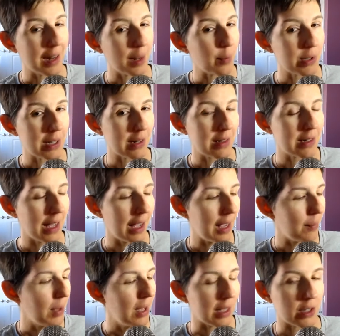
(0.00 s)
of the
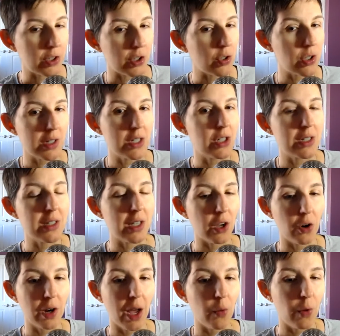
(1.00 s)
time, it's usually just that
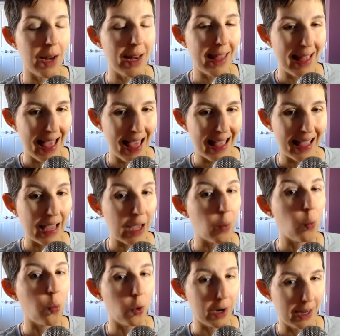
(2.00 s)
you're not ready yet.
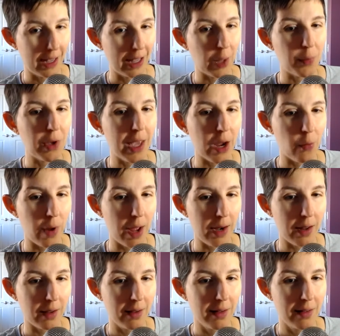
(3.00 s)
We're going to help you get ready.